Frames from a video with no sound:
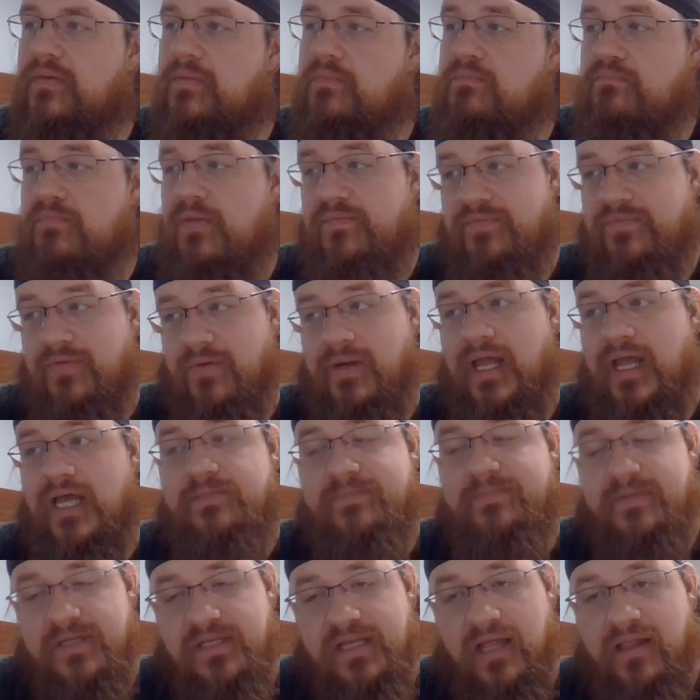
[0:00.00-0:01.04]
my phone has
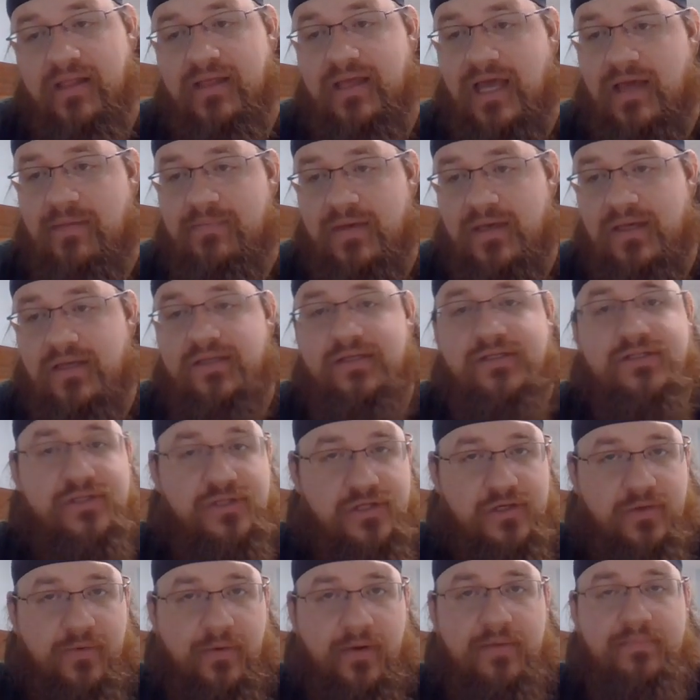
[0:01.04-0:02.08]
been yelling at me to
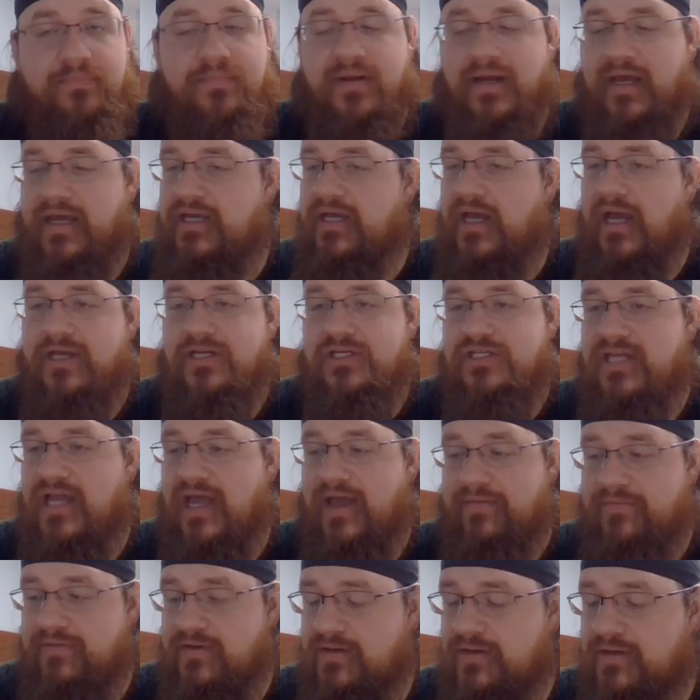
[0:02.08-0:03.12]
do it, but I, I just
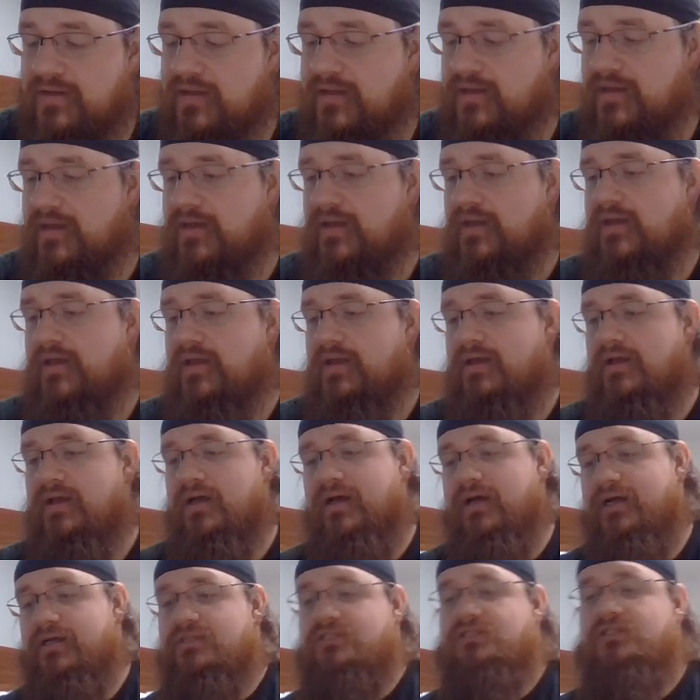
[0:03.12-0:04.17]
haven't.
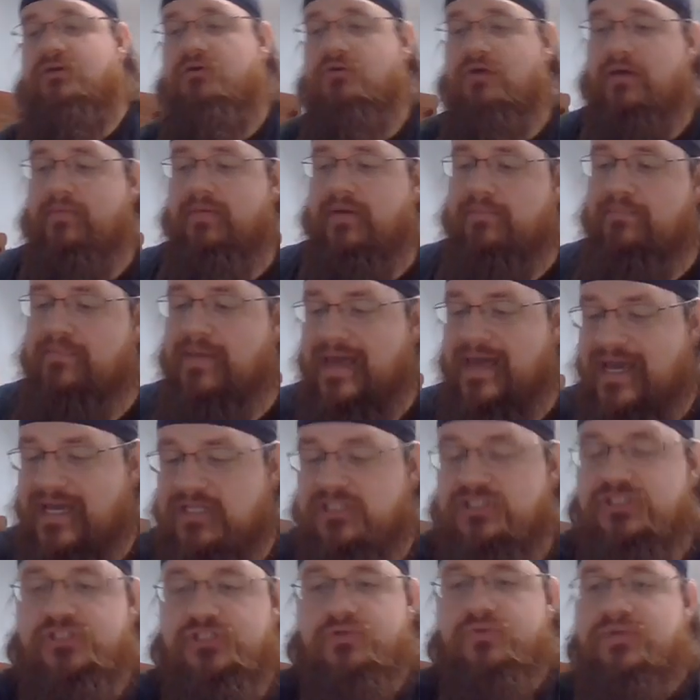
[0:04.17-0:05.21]
Uh, so I'm a bad
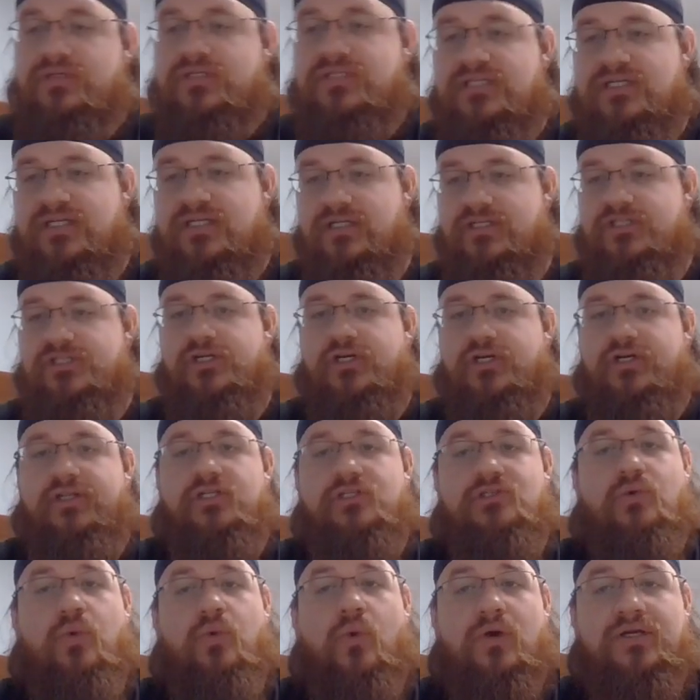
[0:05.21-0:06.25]
student during this
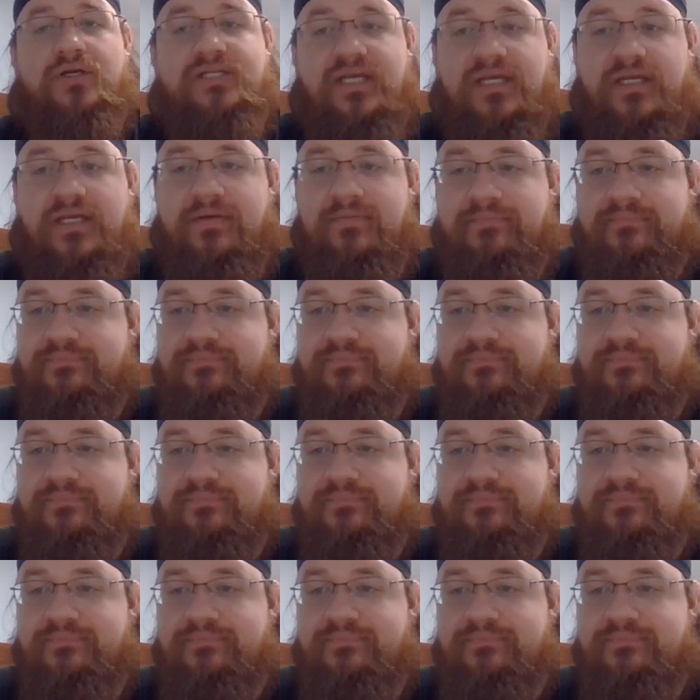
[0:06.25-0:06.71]
quarantine.